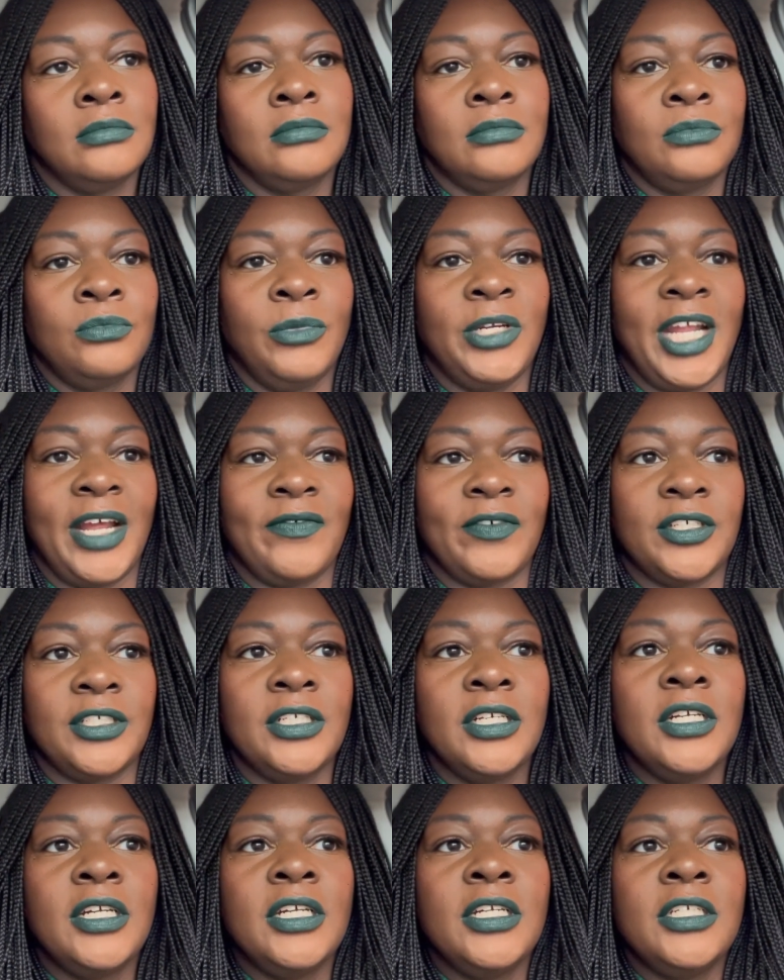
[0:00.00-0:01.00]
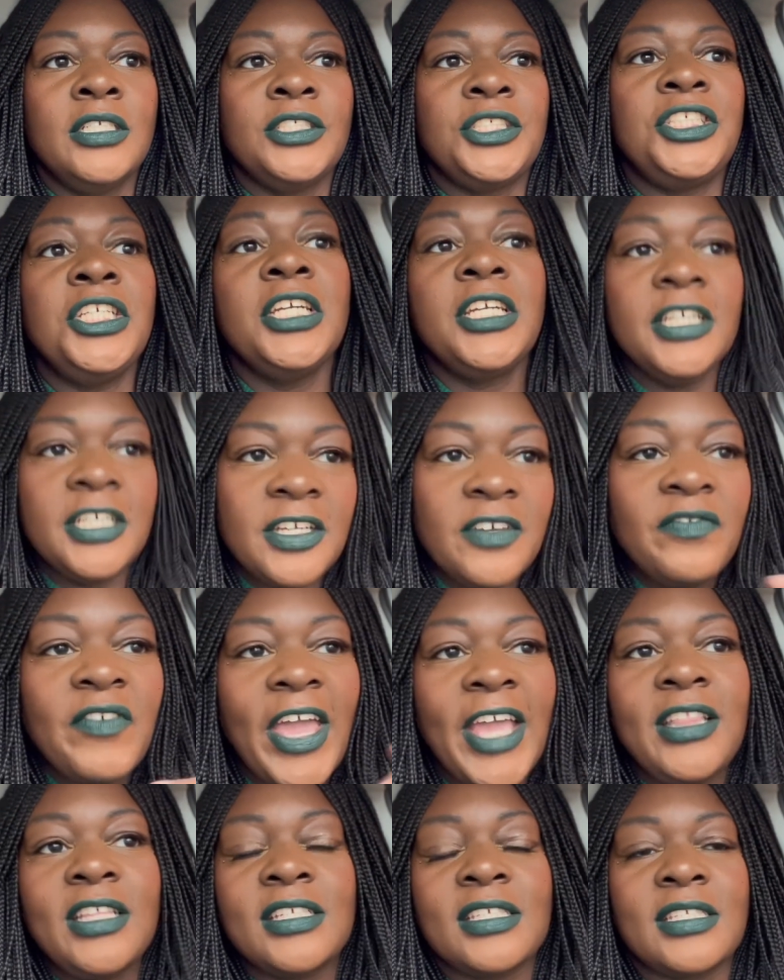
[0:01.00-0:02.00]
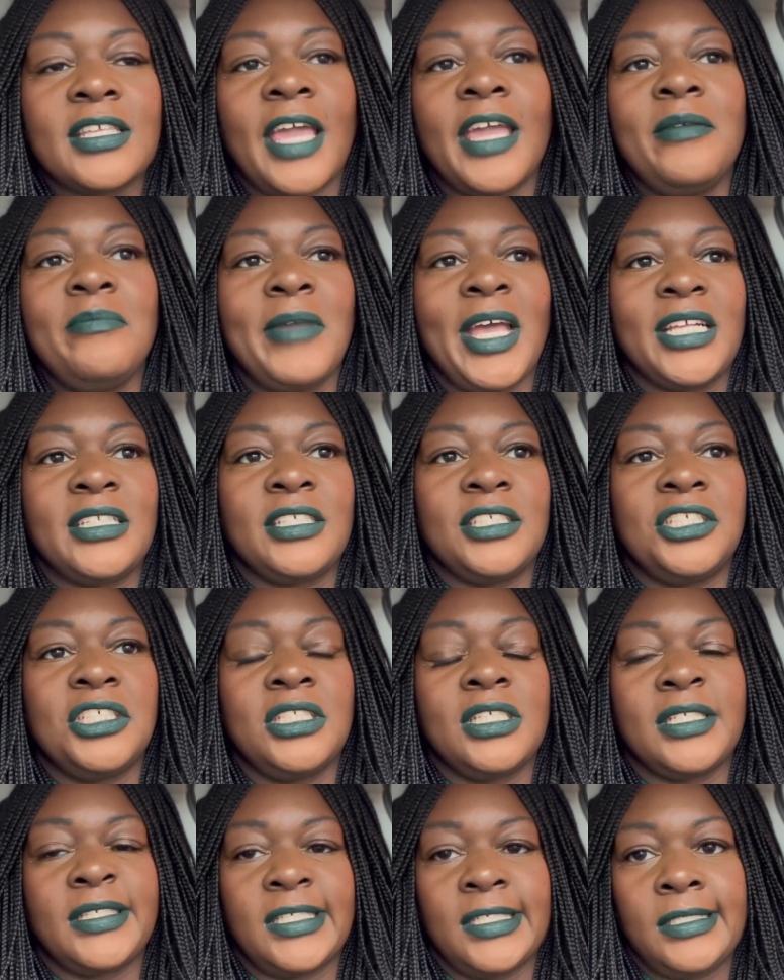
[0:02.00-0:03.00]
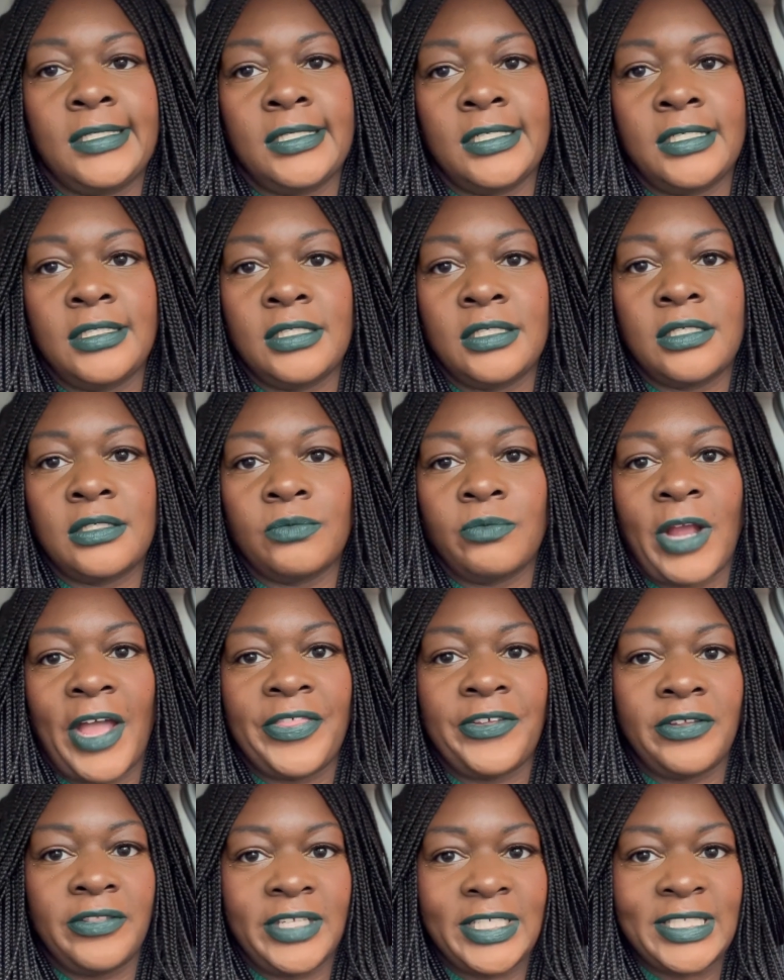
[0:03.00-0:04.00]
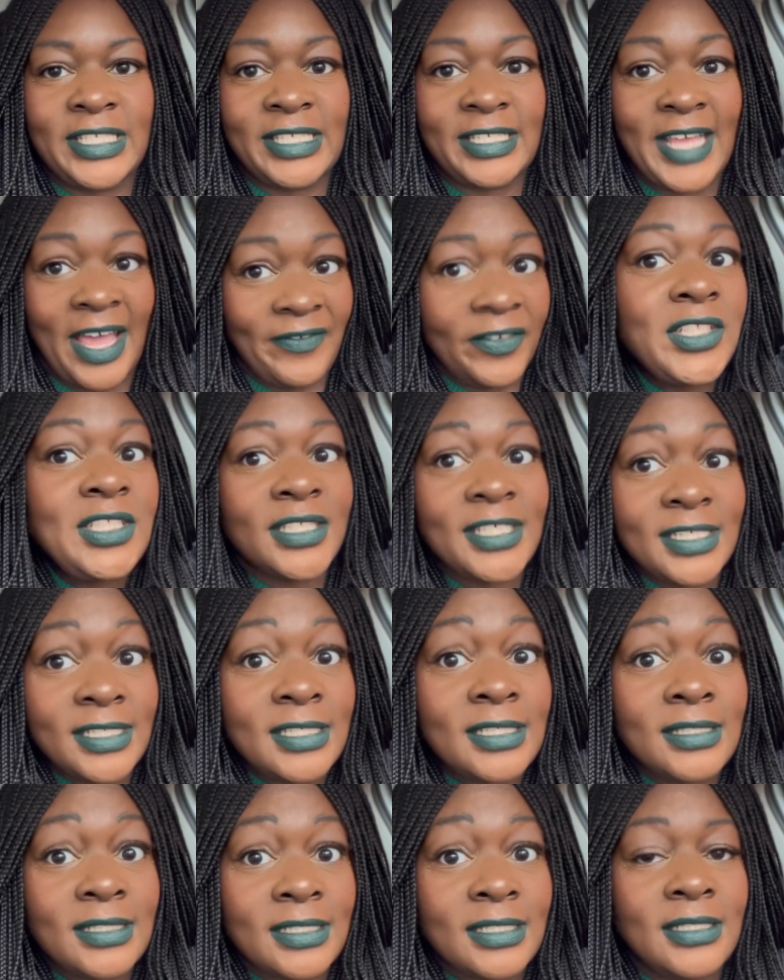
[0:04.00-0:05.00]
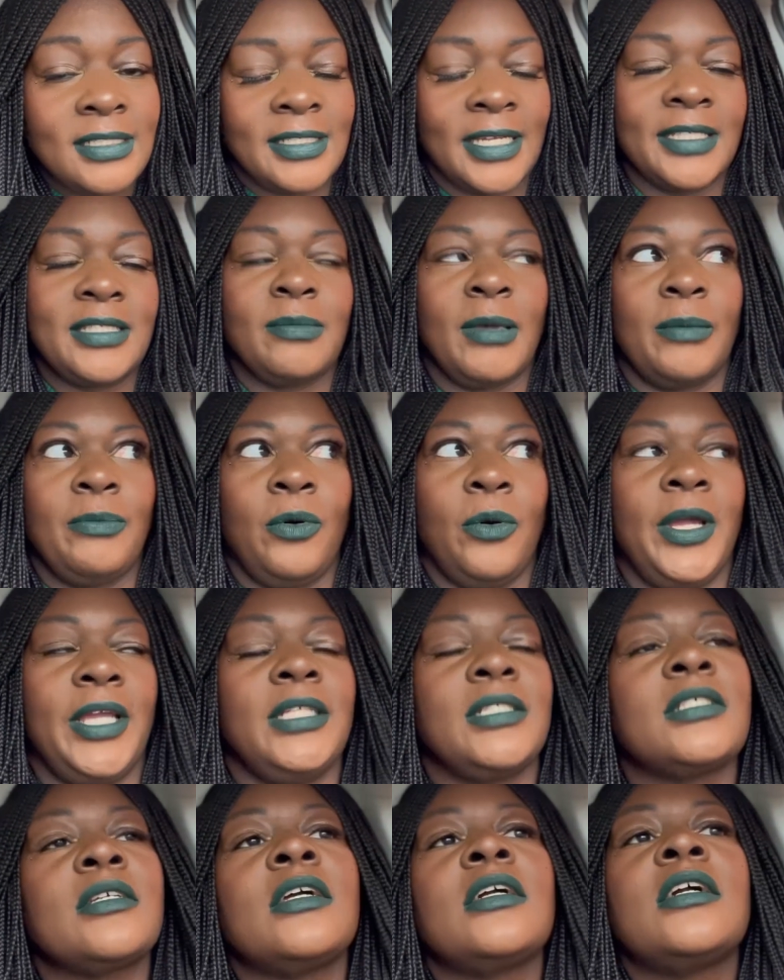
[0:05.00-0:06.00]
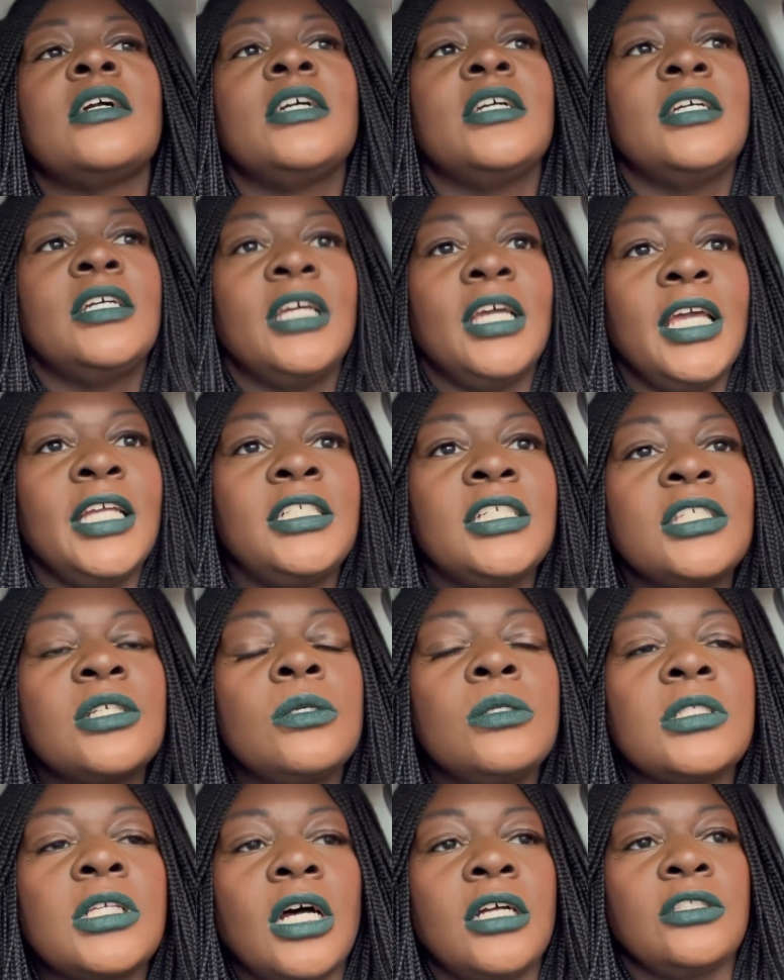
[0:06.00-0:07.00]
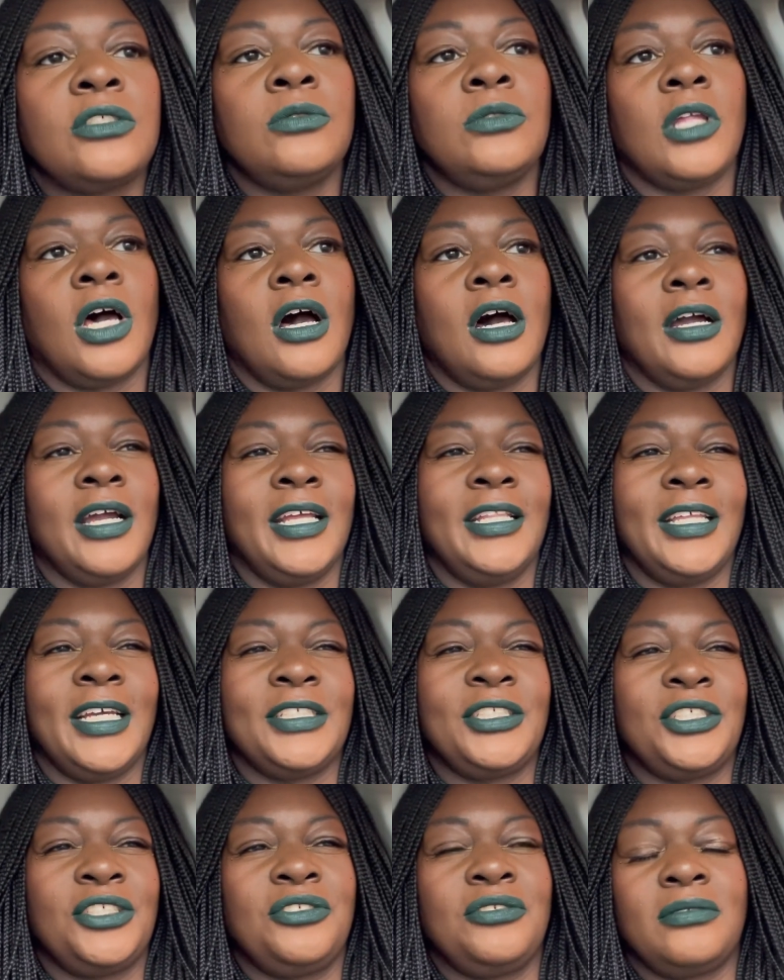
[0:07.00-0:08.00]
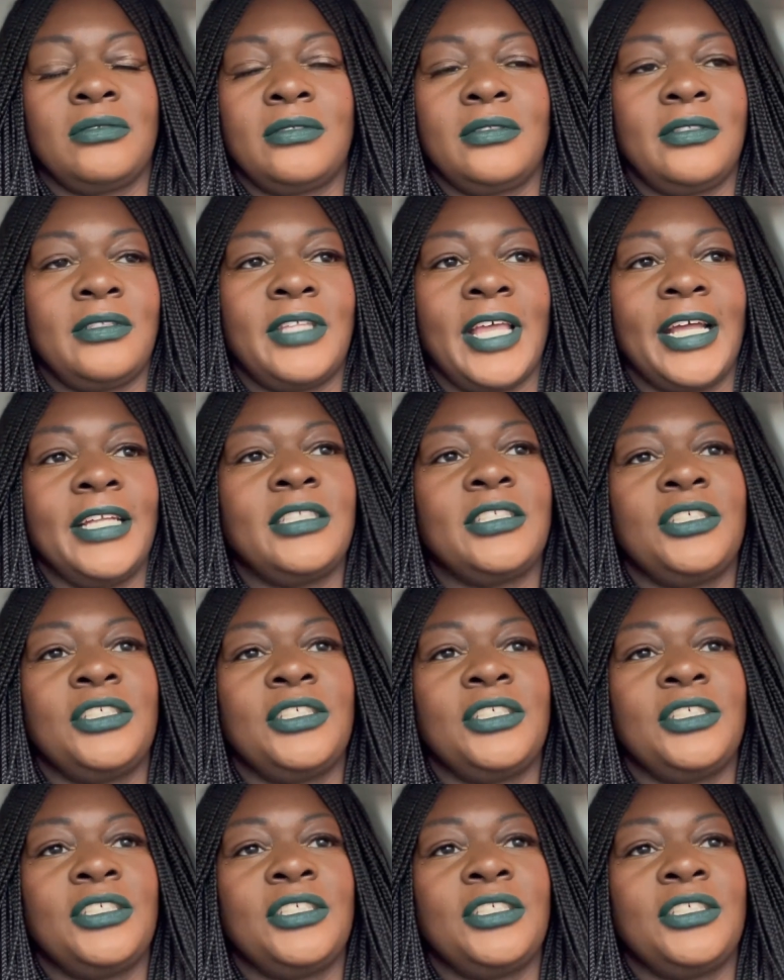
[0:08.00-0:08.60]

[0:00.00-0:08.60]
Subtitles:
whatever. She can convey the same message in a sentence rather than 7 sentences. That's my point. It just goes on too long, and that's